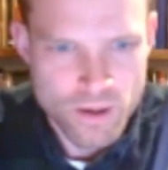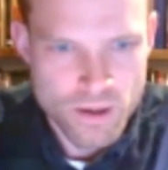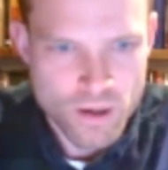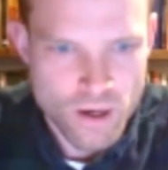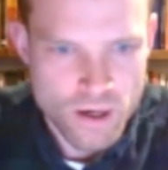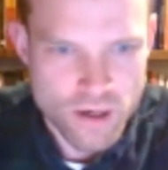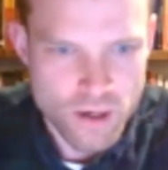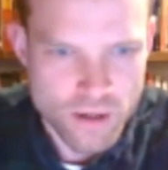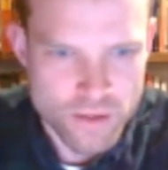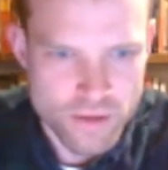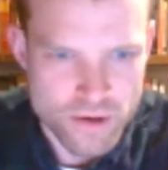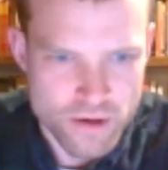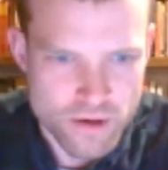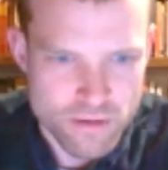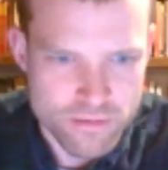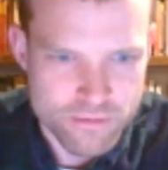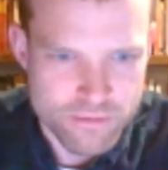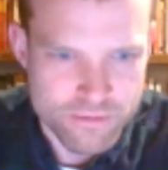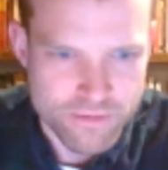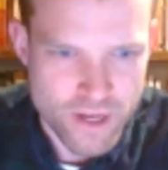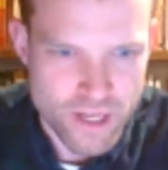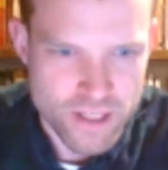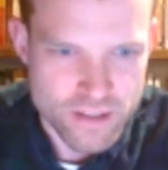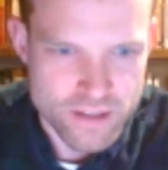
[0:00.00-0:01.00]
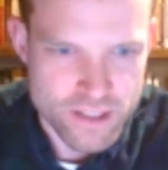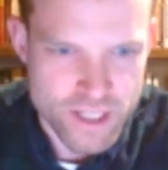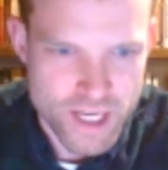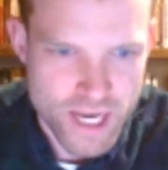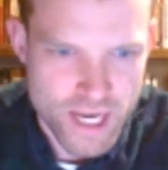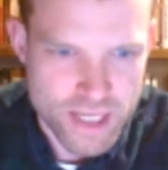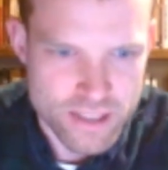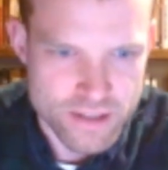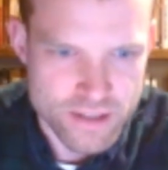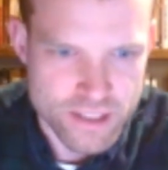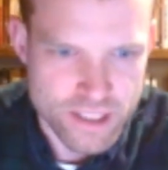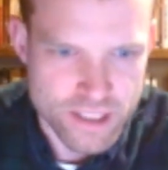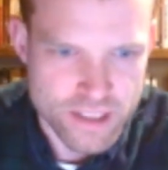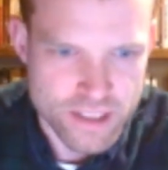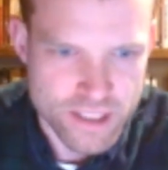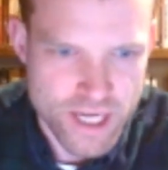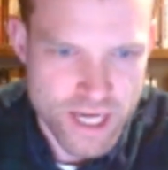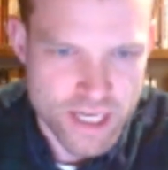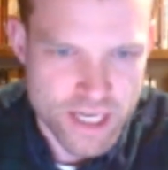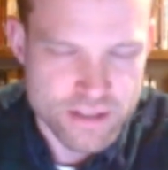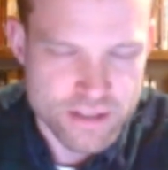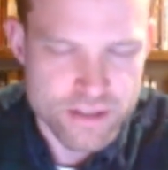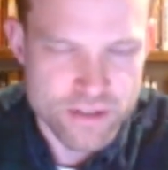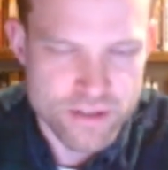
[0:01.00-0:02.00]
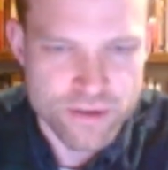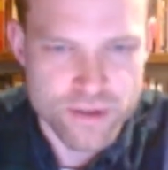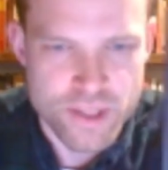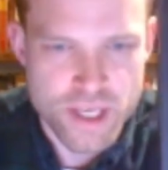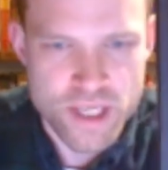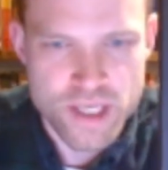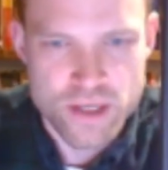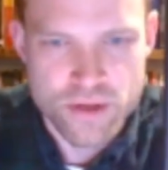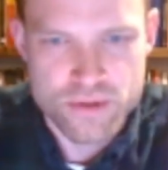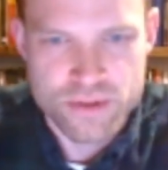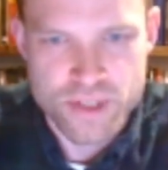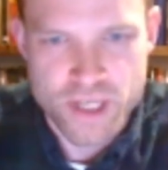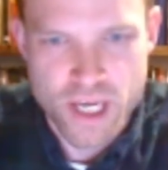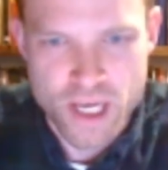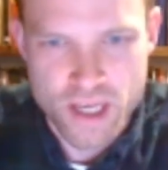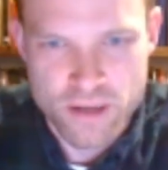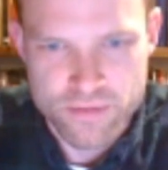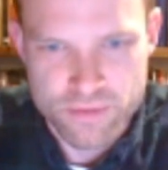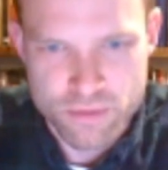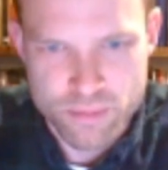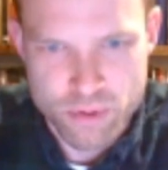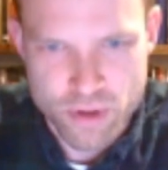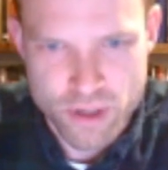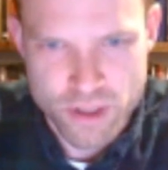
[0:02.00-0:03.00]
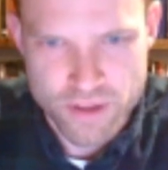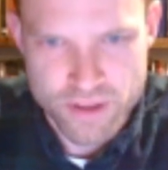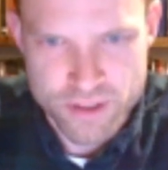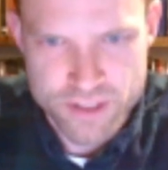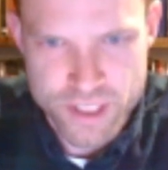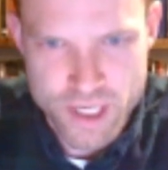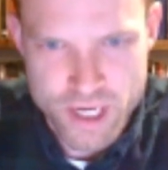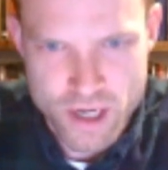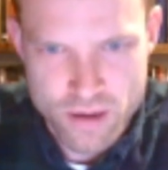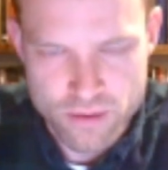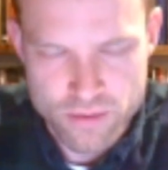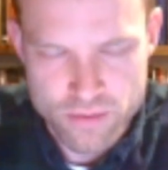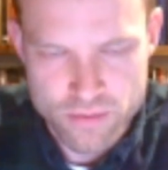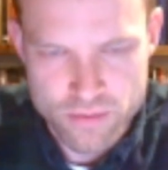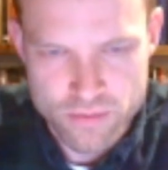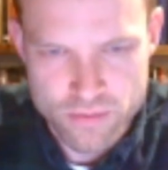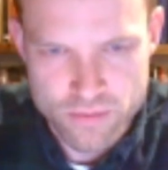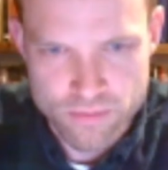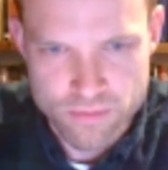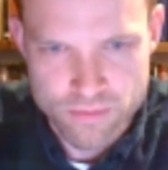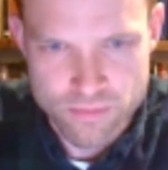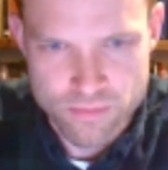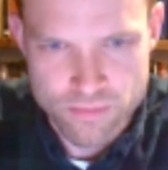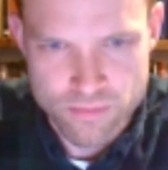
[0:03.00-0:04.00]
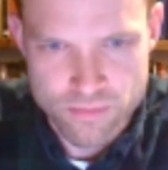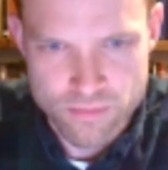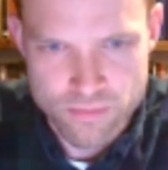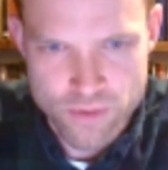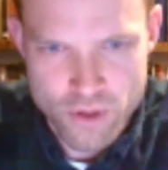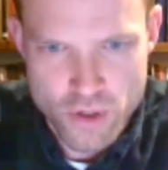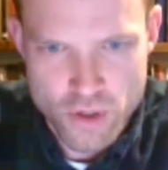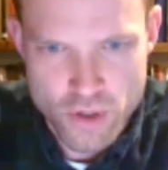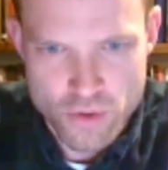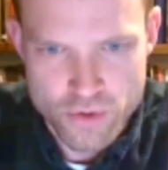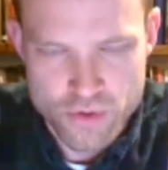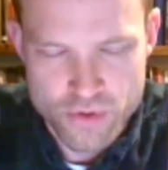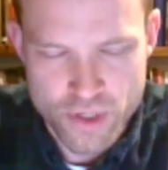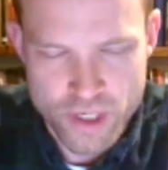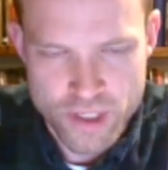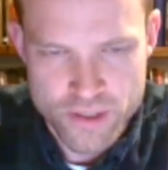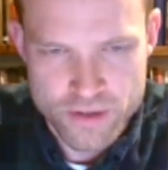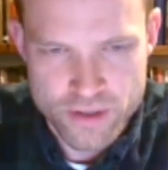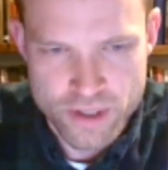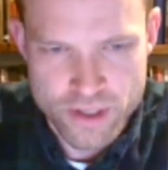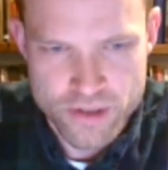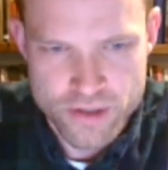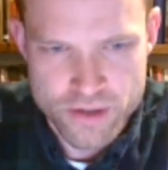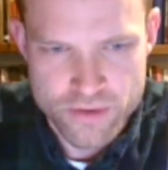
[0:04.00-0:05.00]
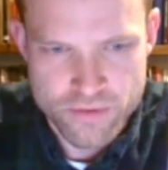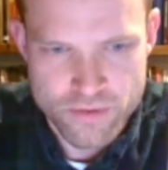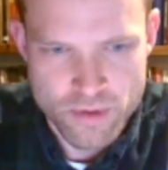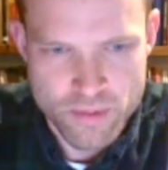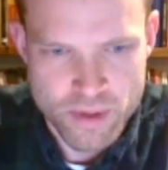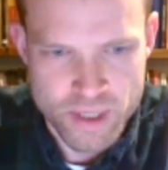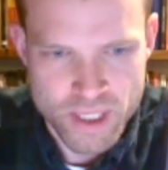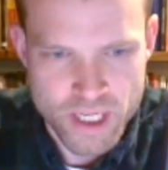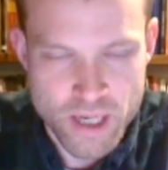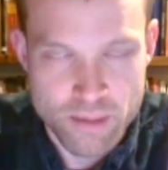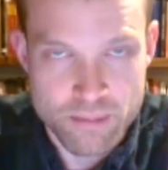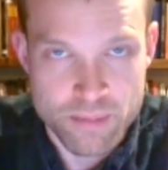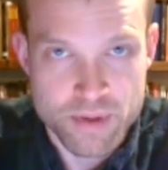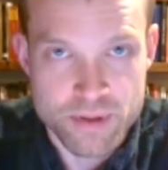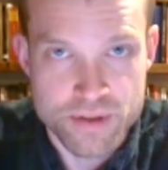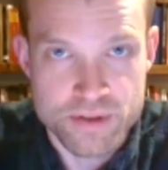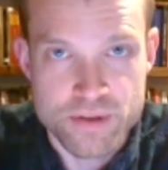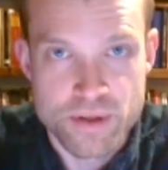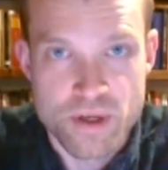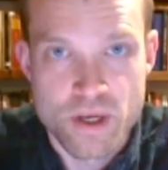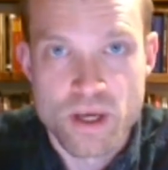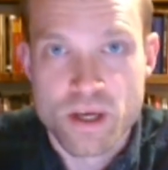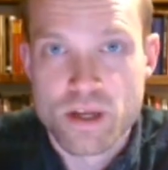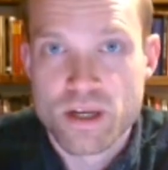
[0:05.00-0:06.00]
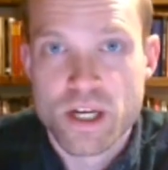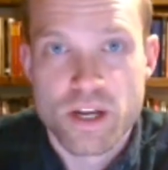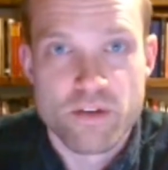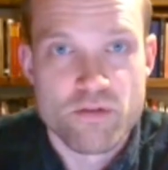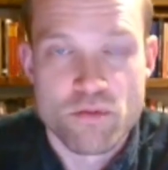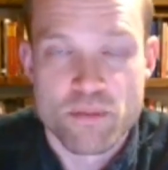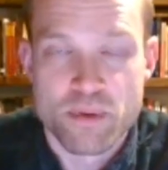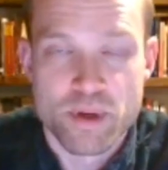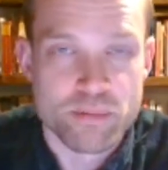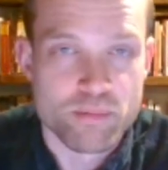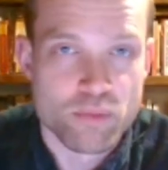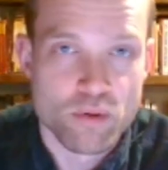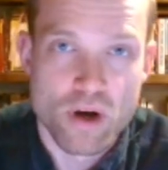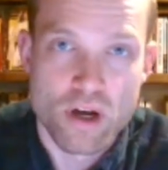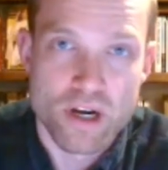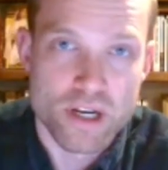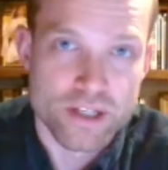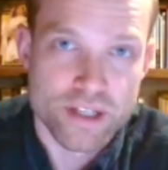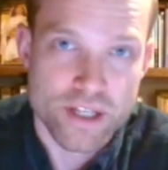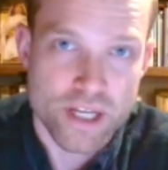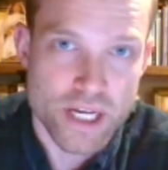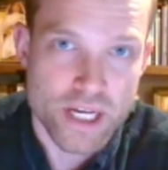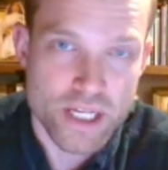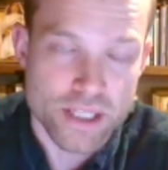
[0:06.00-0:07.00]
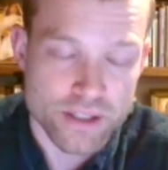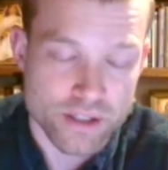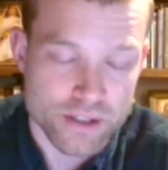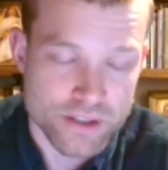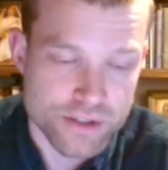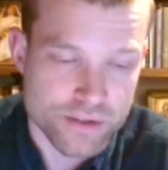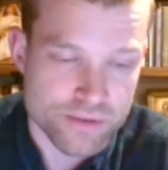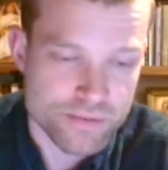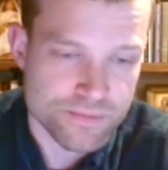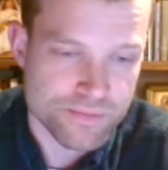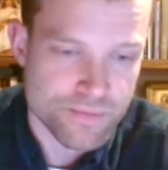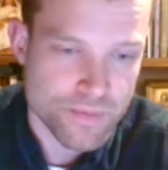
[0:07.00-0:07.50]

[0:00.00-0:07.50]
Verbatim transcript: Another fantastic text. So thank you, Tan, for putting this out. A new translation from à Kempis never been brought into English.